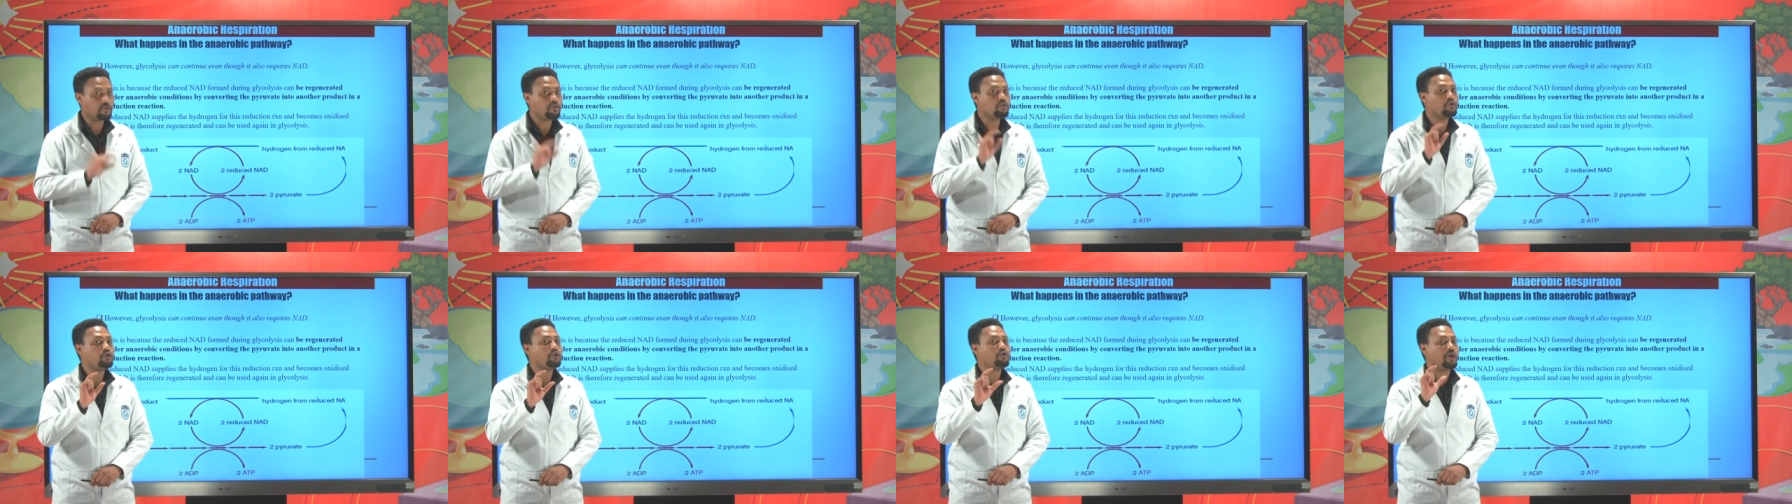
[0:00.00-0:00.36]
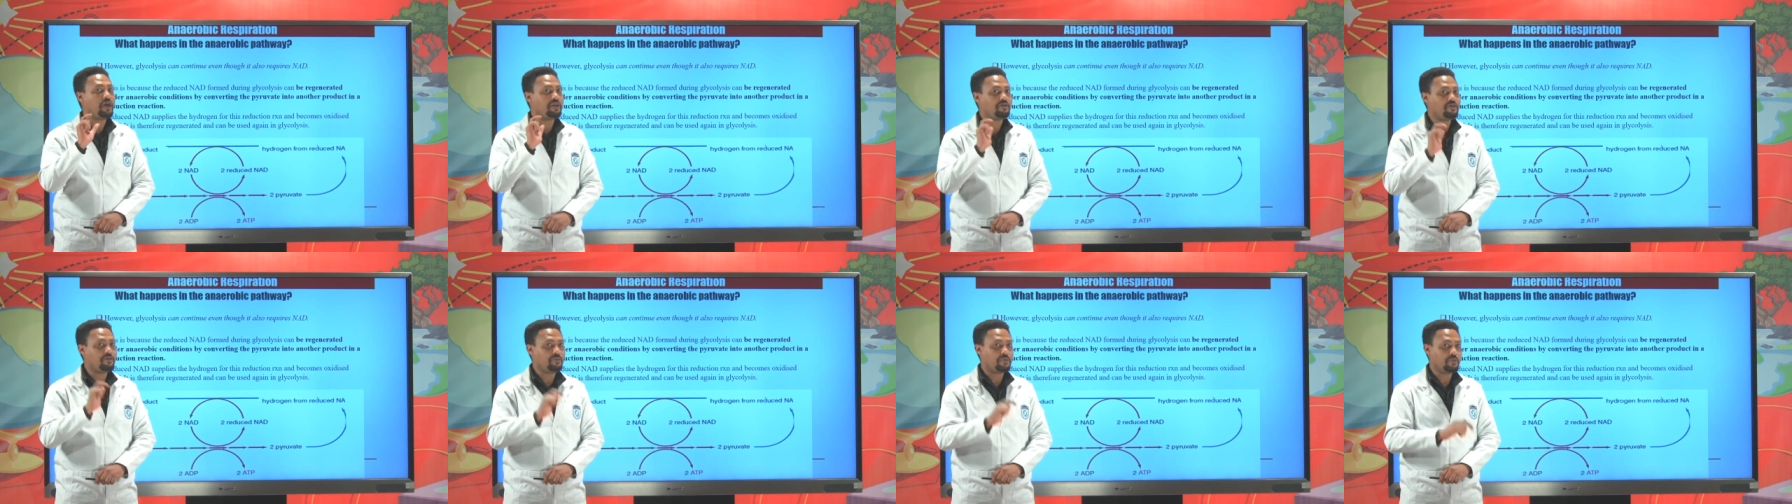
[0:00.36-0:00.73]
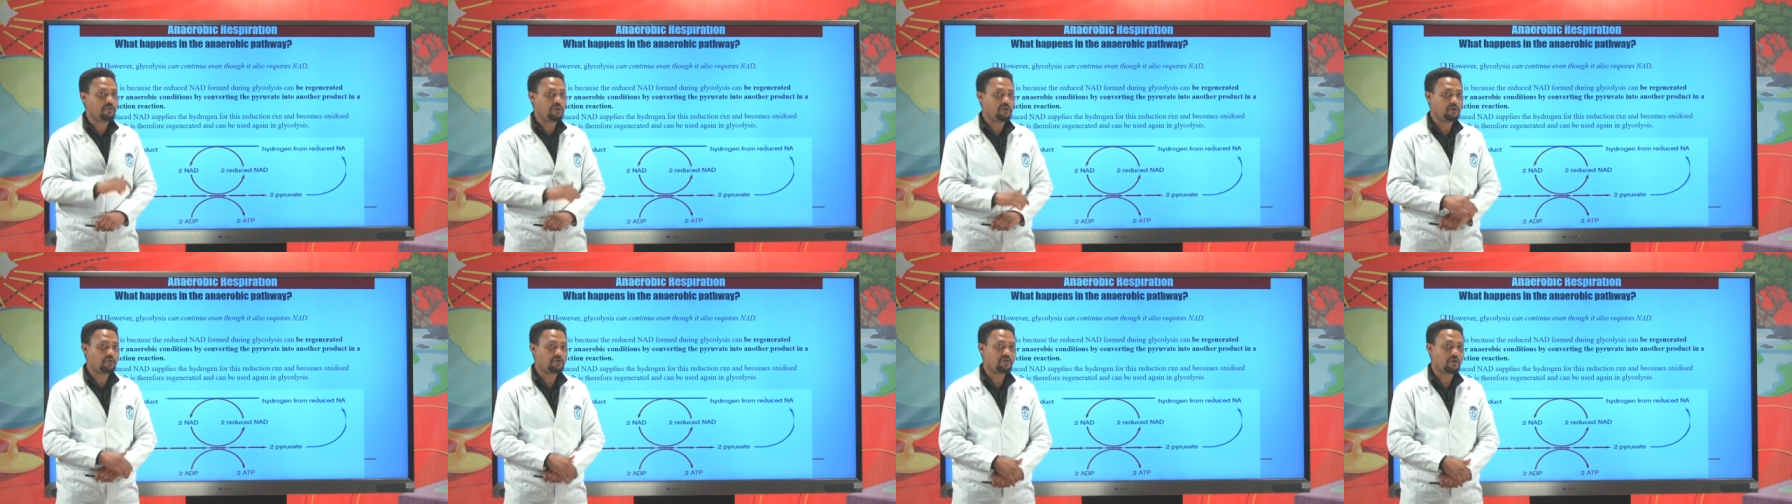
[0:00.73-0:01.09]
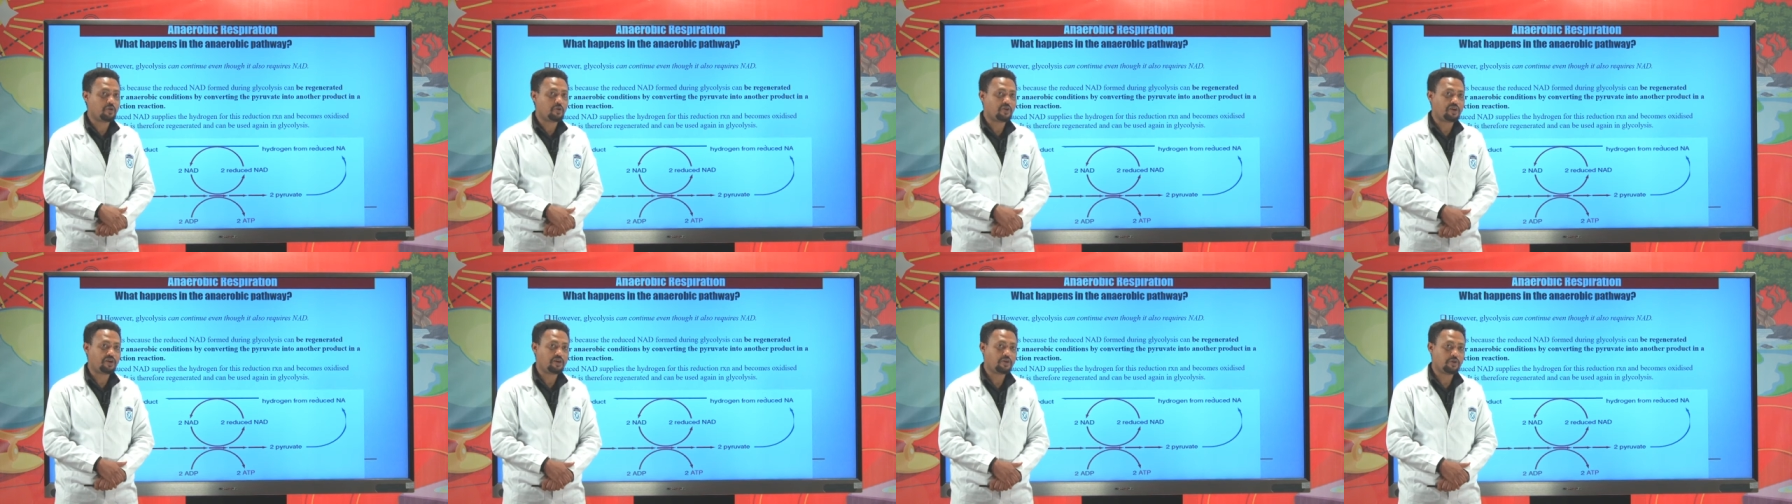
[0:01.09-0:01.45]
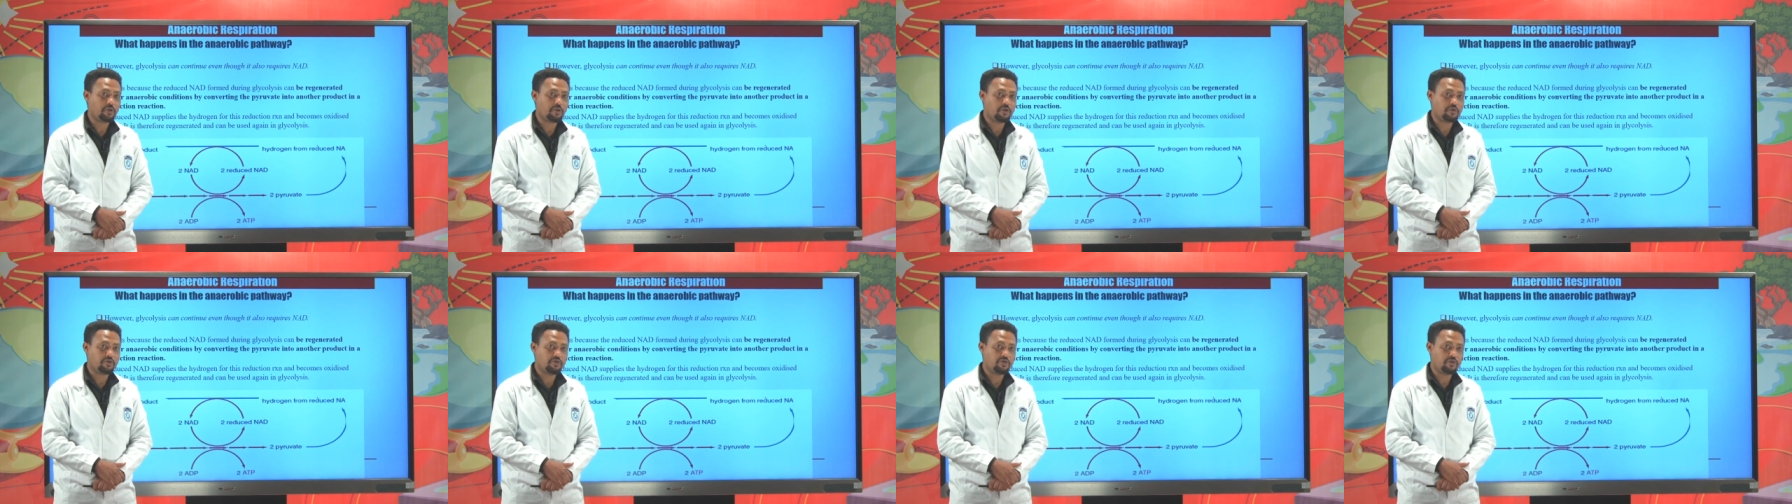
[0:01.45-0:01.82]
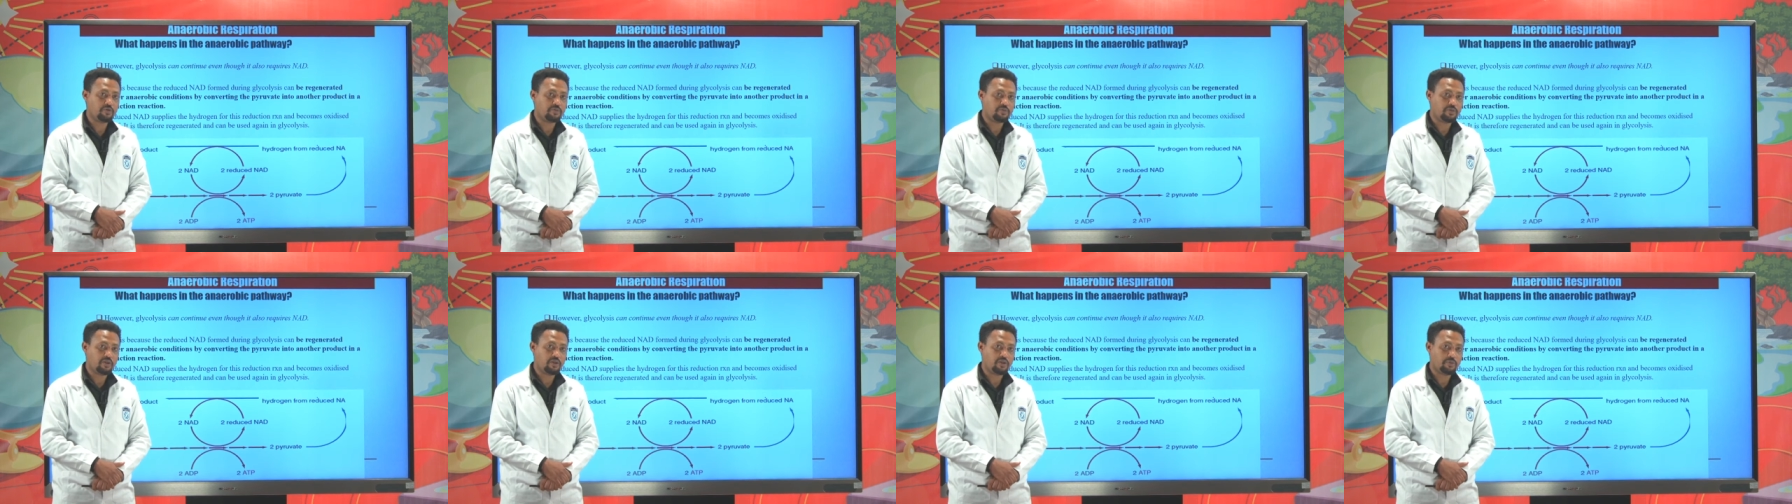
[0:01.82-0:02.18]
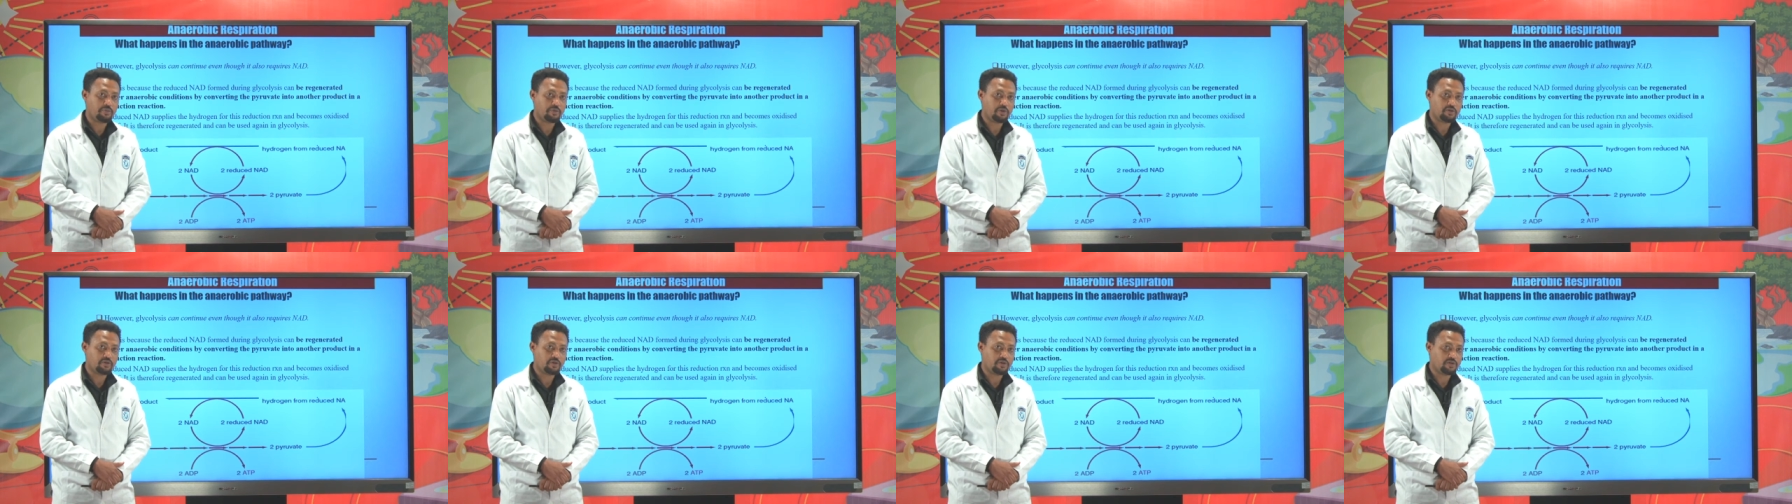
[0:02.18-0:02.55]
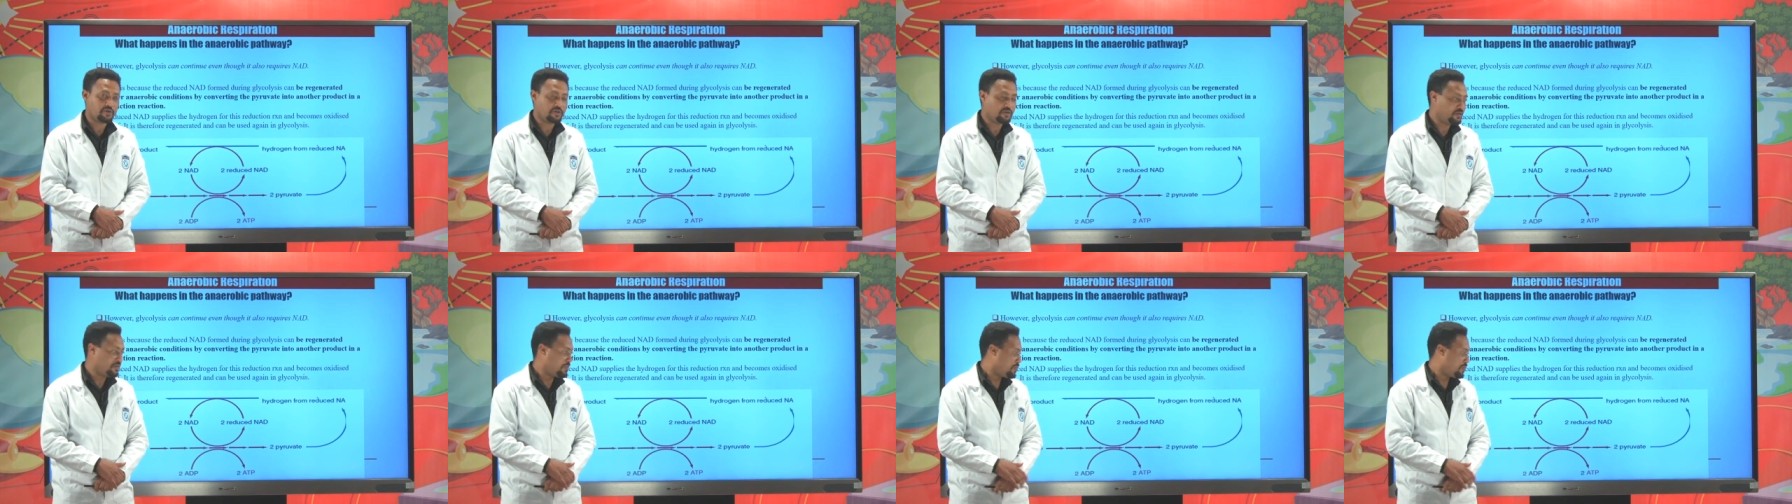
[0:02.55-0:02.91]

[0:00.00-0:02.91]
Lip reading: 2 ATP molecules are already consumed in the process.